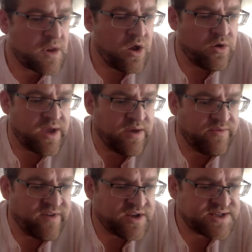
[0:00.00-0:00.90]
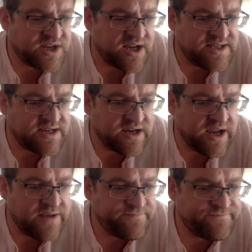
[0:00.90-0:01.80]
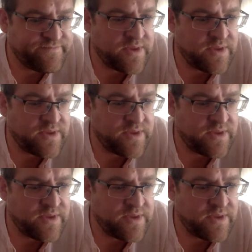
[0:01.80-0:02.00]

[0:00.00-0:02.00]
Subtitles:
Okay, we've lost Shazia again.